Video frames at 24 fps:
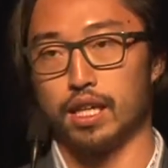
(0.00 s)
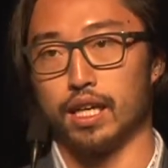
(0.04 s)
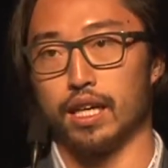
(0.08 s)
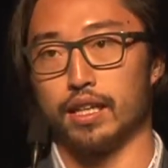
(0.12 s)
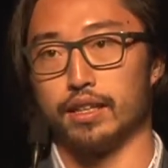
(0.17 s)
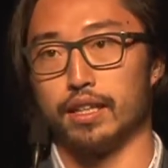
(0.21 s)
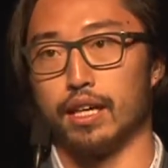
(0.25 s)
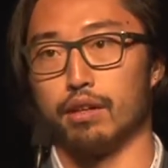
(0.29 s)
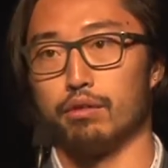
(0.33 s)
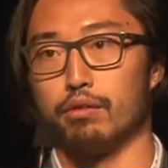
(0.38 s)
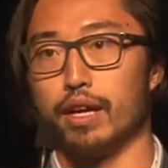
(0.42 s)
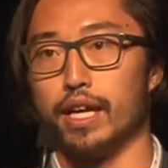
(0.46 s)

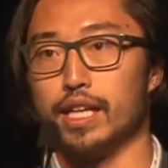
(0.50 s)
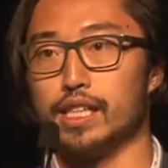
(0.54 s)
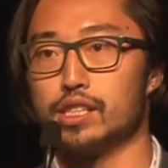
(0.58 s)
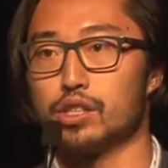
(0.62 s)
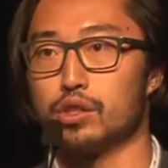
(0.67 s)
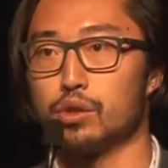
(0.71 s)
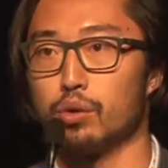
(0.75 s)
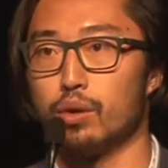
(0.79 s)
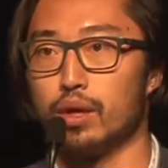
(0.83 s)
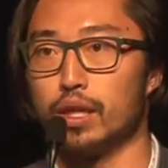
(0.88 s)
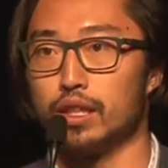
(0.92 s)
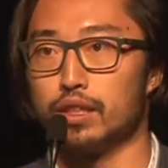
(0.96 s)
that raised
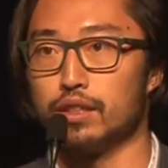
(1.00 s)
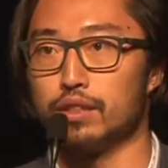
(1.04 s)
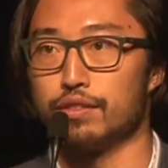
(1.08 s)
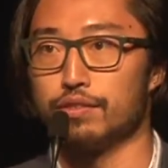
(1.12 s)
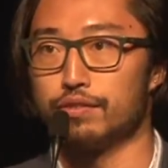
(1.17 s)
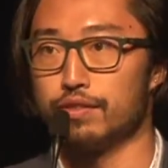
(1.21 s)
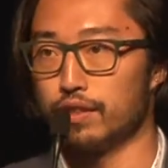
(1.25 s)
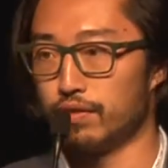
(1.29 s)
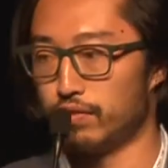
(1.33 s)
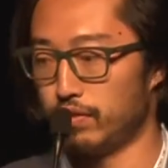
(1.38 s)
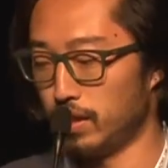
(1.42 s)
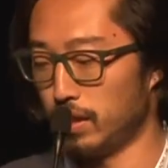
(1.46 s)
$20 to
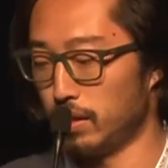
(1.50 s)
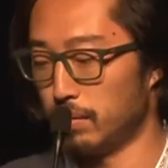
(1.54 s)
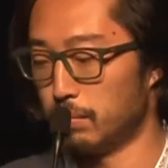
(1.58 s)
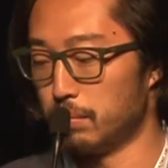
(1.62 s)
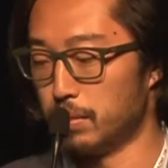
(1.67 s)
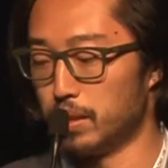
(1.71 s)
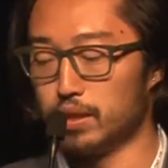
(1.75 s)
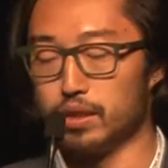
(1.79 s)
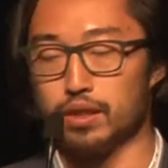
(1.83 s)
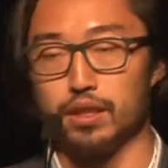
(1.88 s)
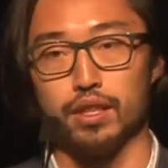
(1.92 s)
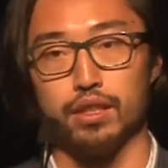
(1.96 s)
$50
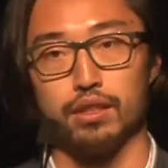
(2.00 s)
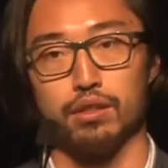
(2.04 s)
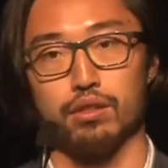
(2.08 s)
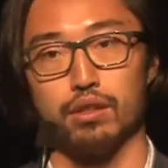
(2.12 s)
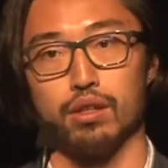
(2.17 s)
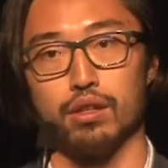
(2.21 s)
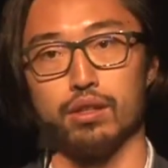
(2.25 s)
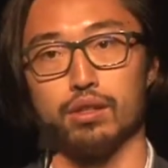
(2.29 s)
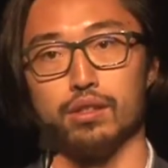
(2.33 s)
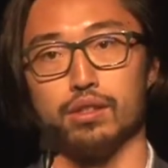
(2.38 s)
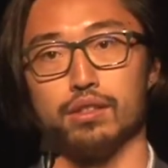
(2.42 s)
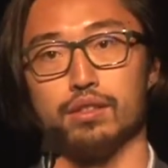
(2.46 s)
million
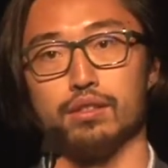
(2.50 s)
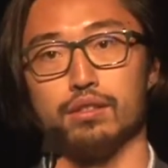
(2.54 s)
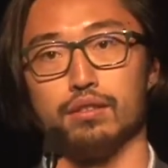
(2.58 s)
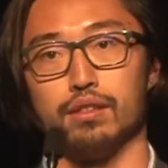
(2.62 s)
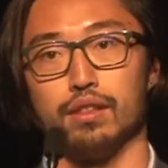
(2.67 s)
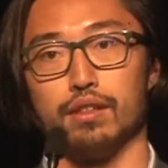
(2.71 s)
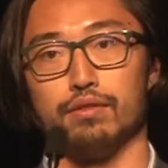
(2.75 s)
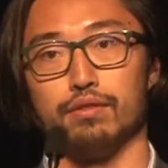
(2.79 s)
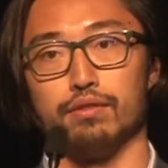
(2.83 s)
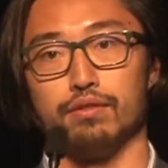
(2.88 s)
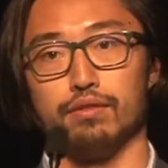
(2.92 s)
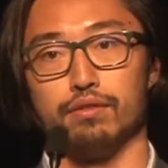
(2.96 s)

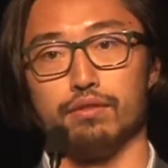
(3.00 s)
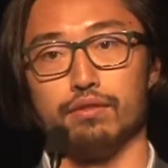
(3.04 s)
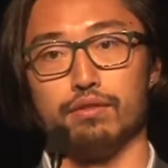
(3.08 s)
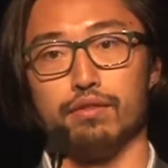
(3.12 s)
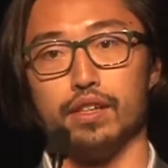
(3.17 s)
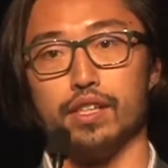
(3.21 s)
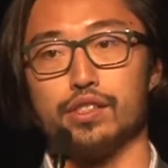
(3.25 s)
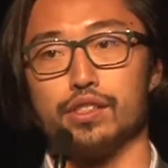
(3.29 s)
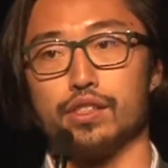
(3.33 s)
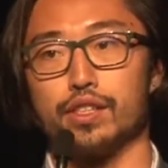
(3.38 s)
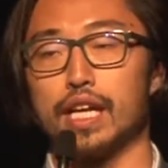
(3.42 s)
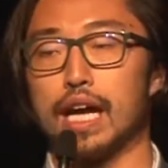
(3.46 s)
in
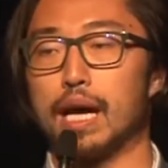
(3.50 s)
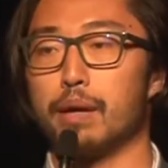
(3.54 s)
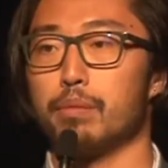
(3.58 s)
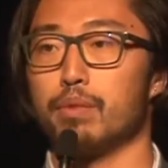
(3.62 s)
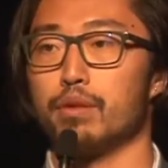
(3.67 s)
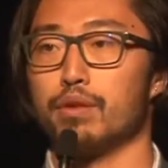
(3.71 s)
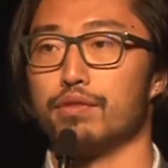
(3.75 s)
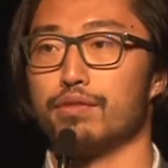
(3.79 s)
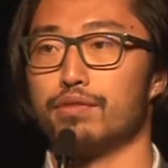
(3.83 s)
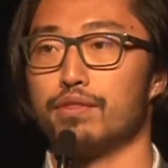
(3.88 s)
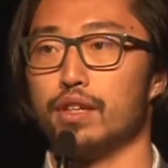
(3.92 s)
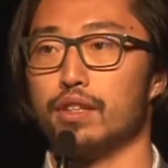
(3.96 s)
venture
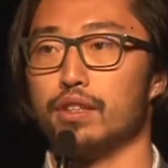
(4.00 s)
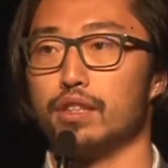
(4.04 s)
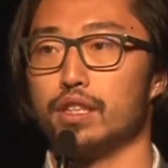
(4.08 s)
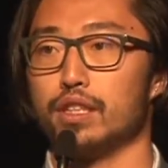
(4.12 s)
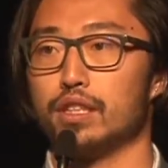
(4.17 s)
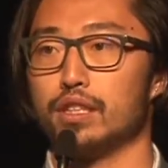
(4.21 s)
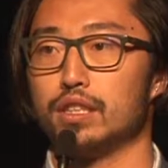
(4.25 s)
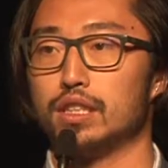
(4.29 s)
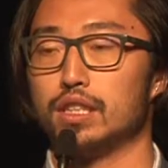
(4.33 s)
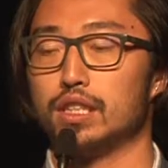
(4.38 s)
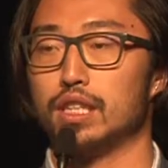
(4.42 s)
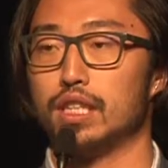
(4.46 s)
capital
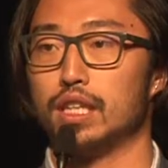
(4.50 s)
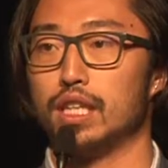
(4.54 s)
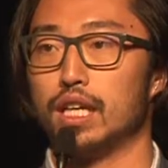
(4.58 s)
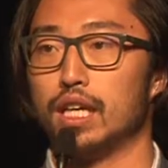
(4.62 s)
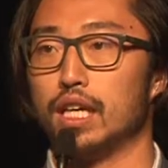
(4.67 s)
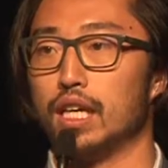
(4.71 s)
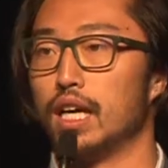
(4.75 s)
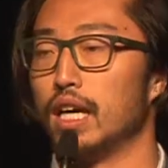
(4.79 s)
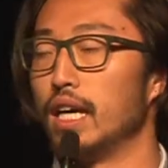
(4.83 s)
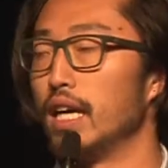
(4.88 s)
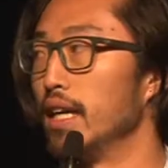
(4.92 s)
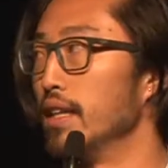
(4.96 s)
funding.
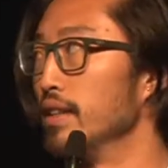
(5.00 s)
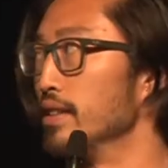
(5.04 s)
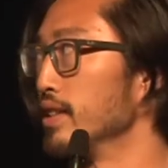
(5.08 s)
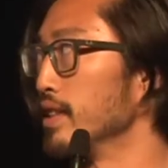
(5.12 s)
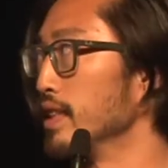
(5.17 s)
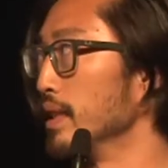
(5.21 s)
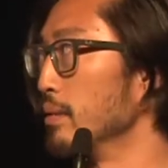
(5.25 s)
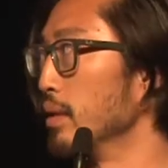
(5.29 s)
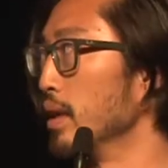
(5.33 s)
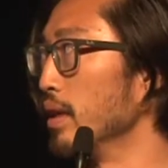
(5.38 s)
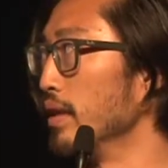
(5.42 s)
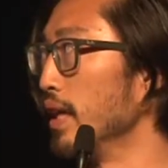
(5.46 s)
And
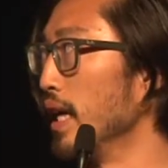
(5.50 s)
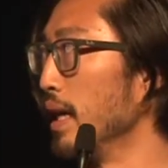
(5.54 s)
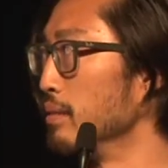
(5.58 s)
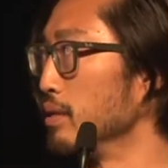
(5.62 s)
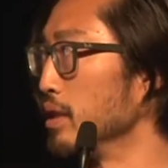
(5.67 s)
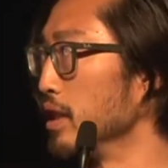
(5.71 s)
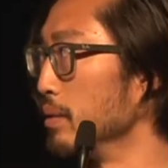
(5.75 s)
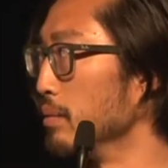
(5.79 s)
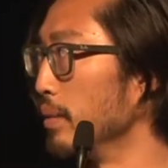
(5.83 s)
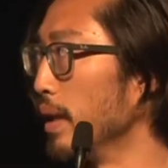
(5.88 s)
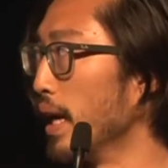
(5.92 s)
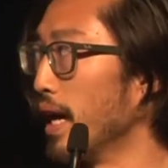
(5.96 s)
some of the names
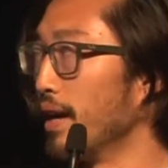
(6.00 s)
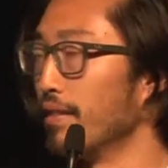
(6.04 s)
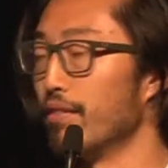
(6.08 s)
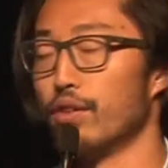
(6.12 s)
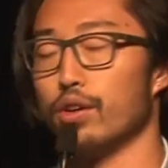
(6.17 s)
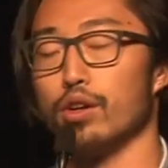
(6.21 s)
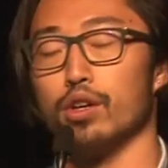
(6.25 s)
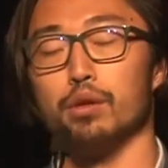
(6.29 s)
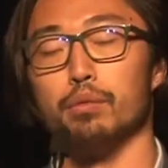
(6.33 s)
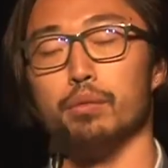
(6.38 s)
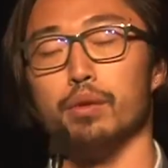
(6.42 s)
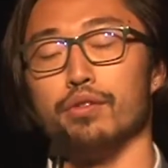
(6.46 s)
you may have
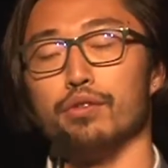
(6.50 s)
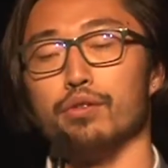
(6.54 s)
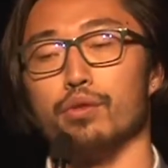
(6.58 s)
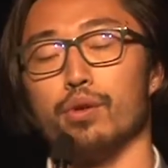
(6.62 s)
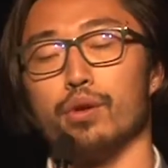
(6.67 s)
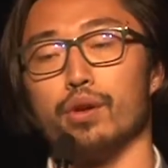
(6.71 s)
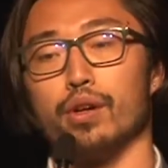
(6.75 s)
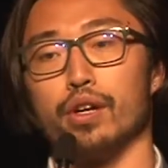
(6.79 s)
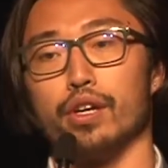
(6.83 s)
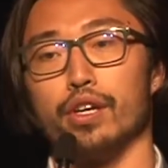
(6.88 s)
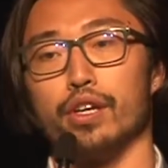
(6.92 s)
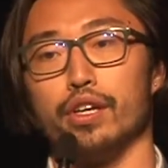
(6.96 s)
heard
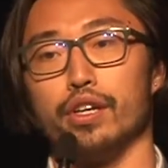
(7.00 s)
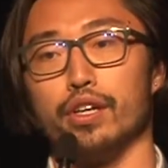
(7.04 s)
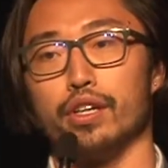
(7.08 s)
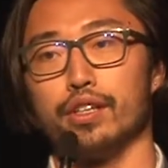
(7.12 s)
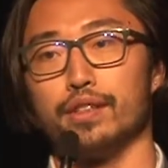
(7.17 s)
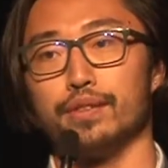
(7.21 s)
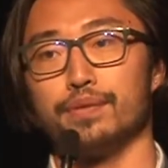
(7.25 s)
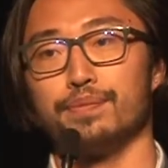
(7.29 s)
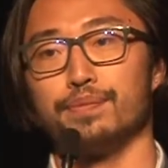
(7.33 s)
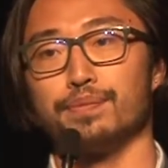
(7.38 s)
before are here.